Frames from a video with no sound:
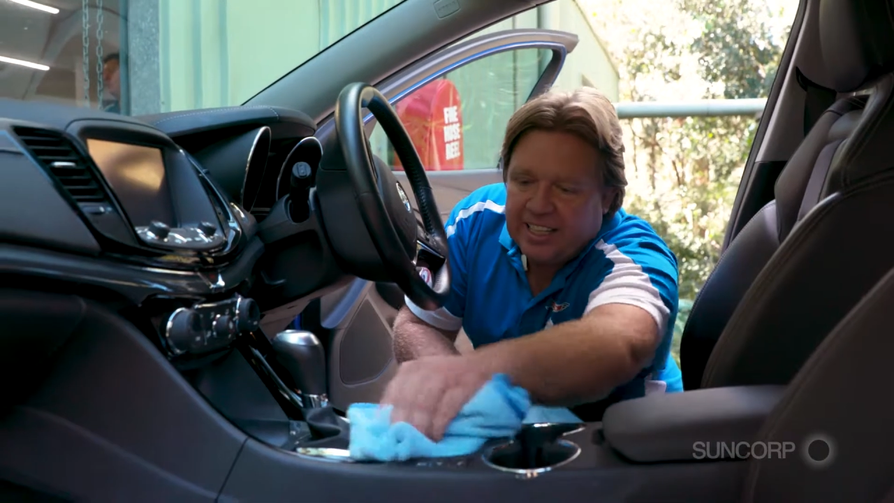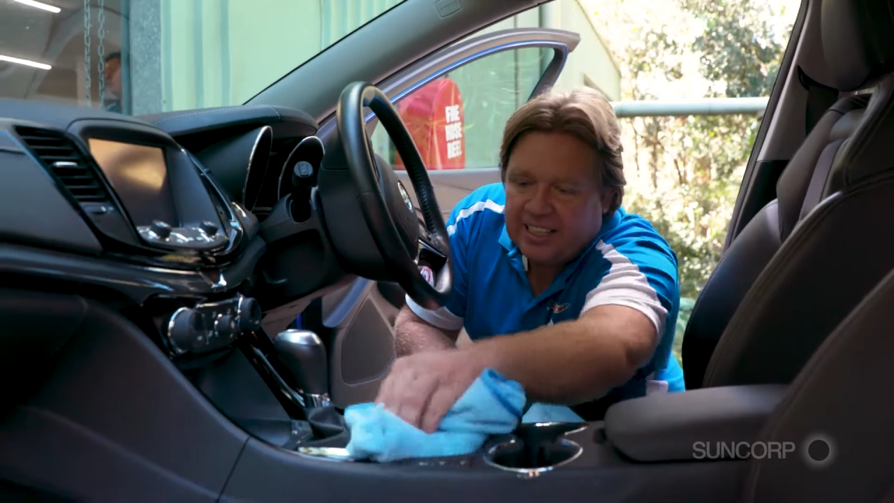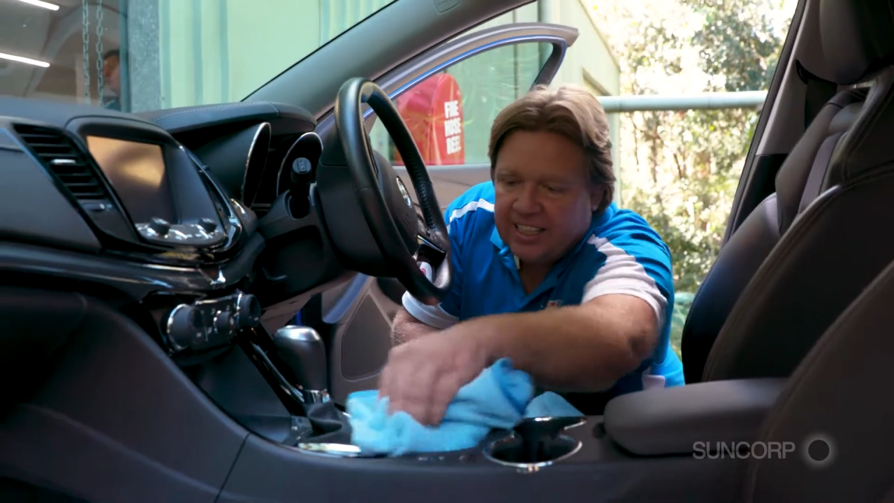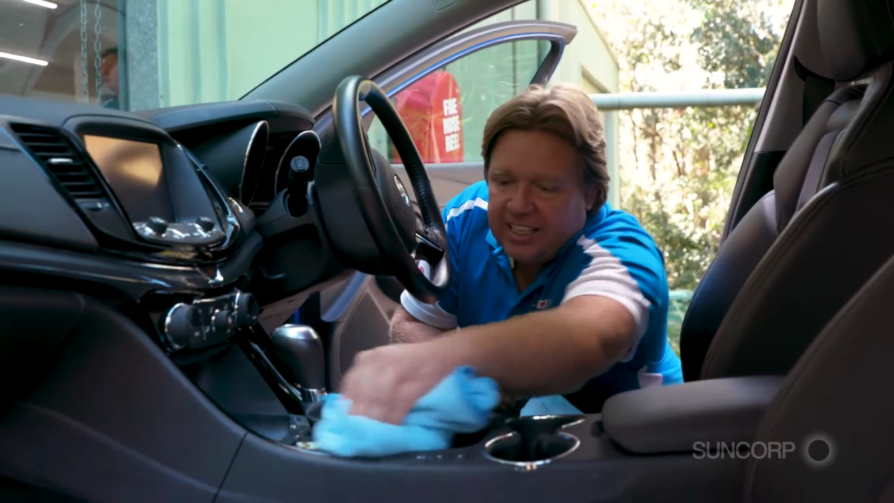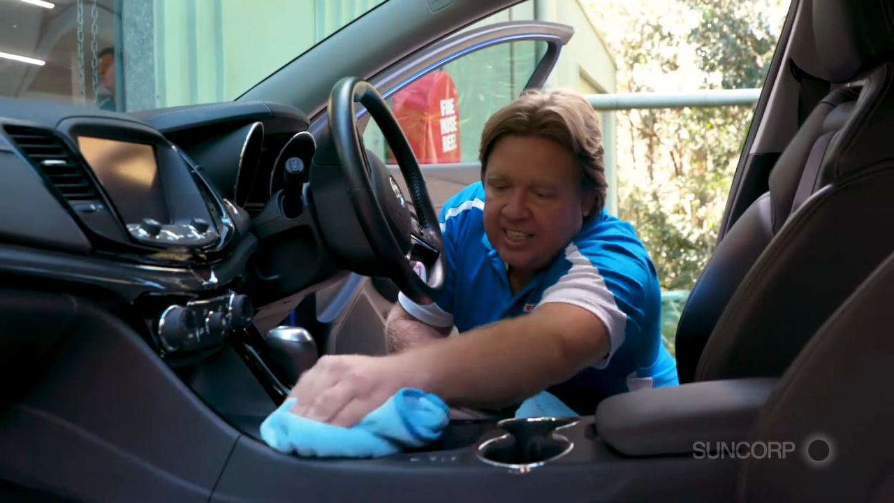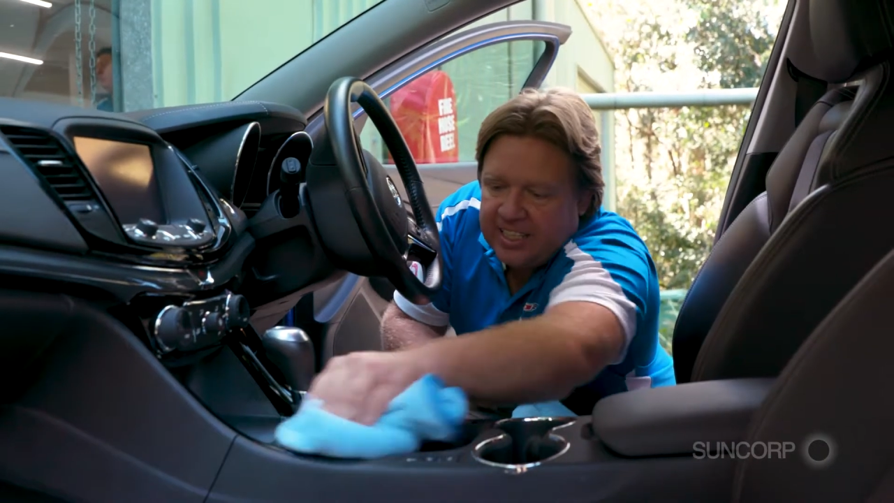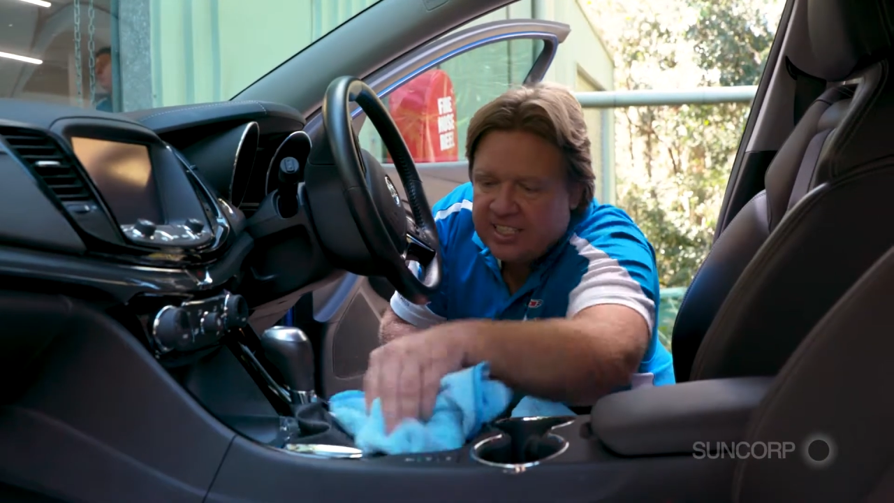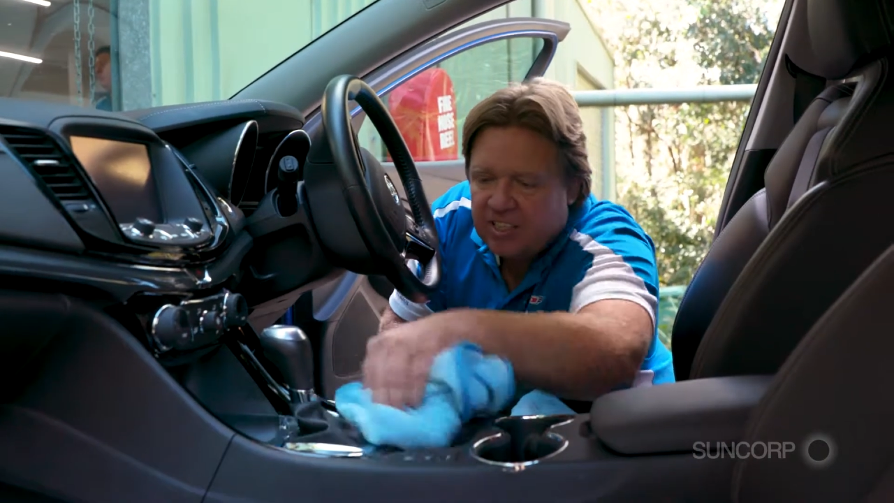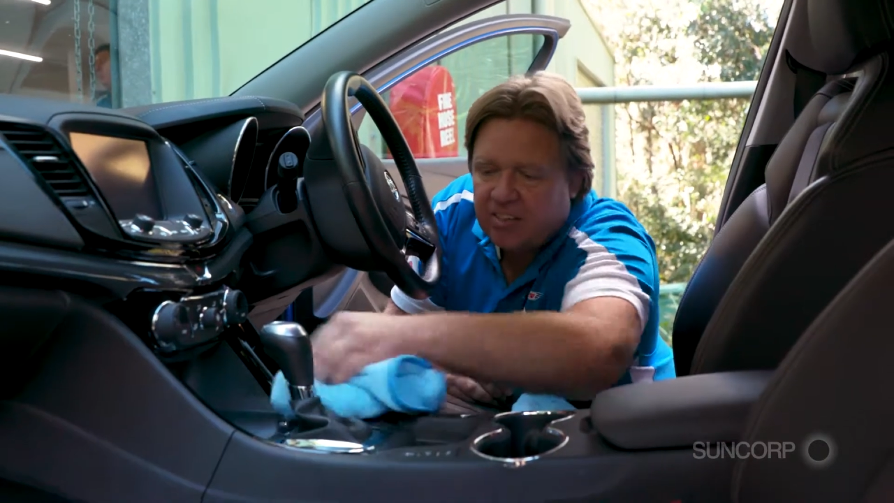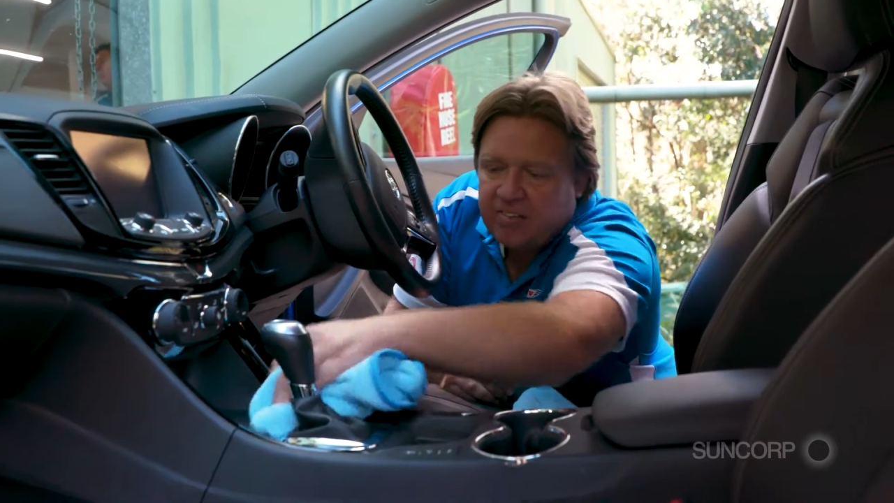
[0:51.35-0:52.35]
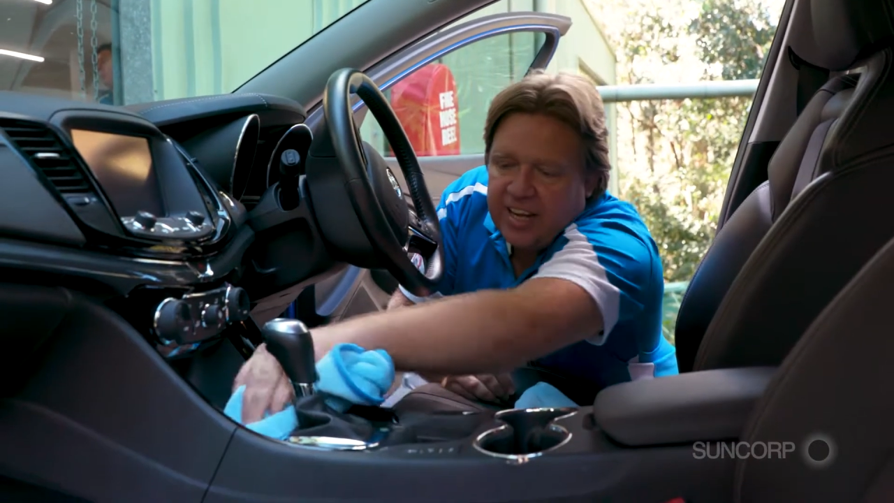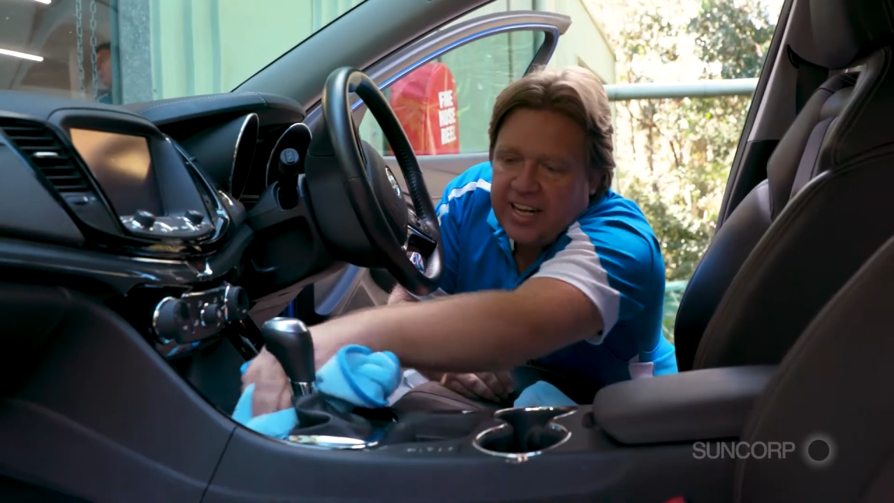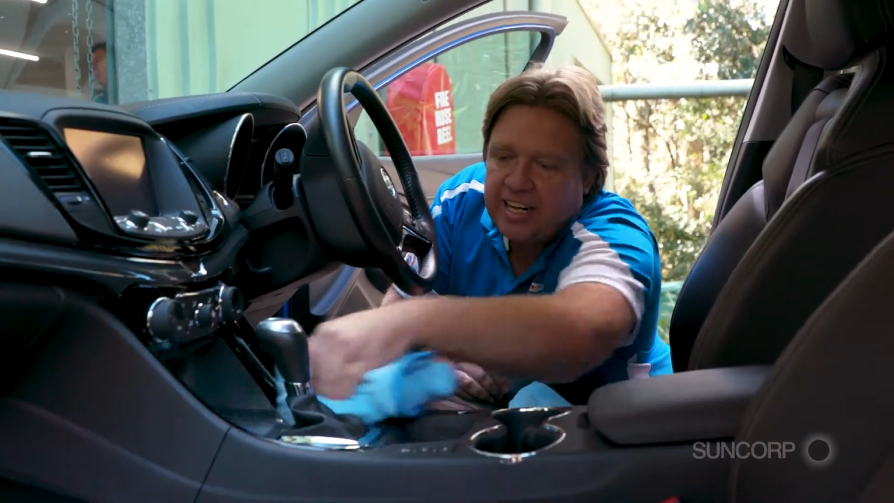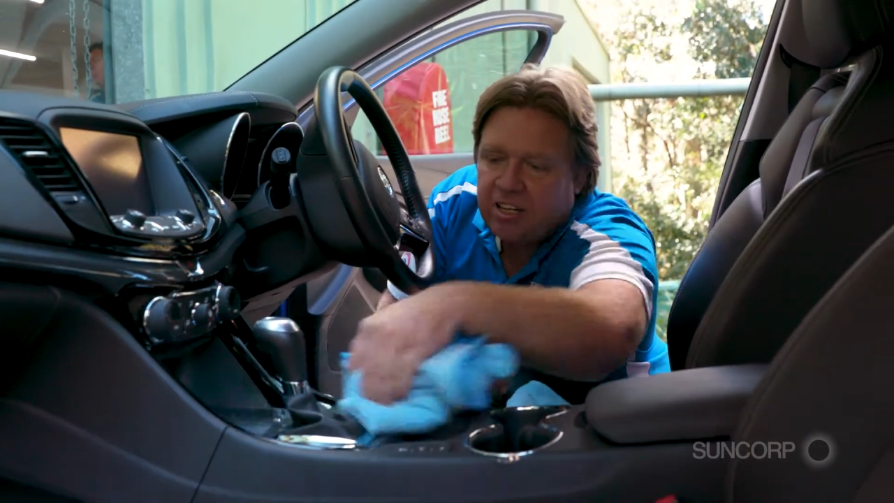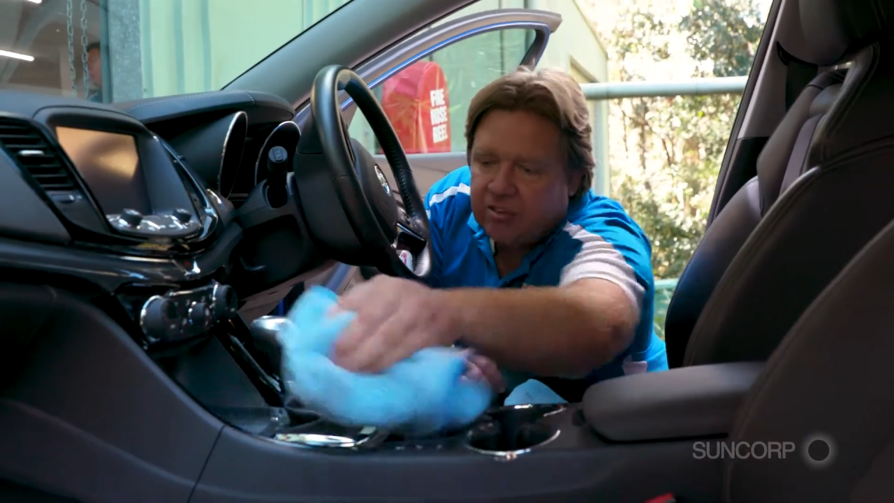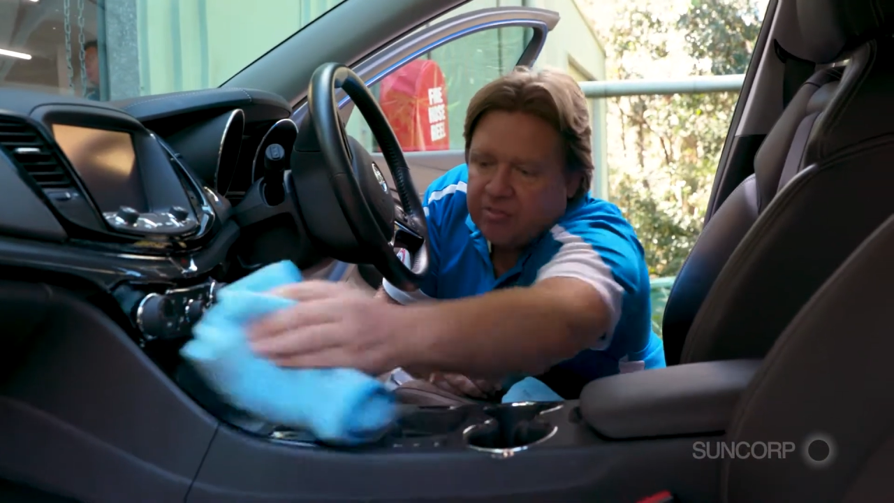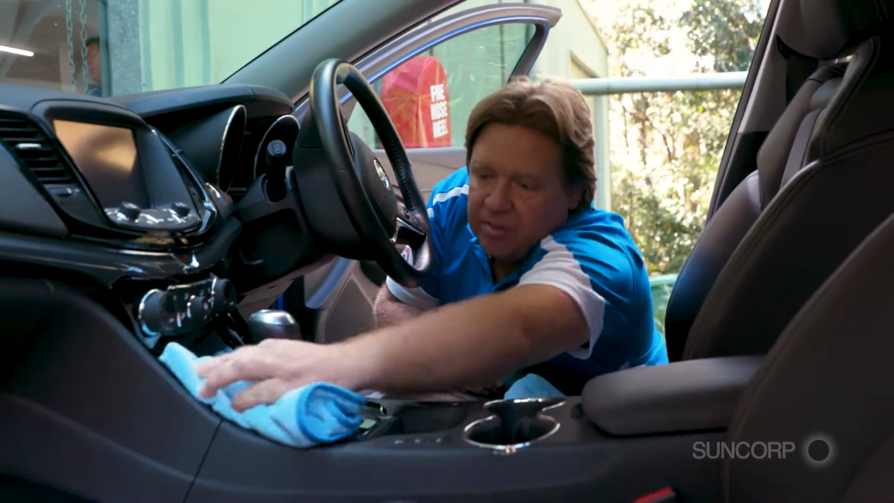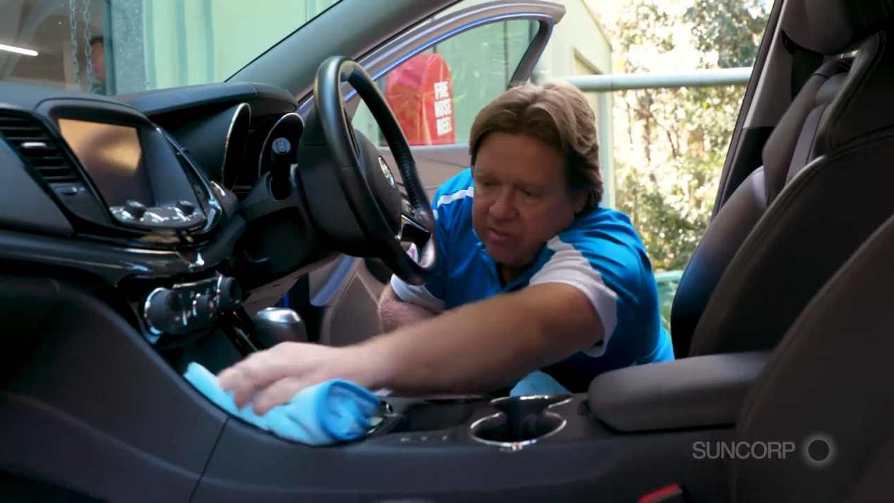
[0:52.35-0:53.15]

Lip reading: cleans off any old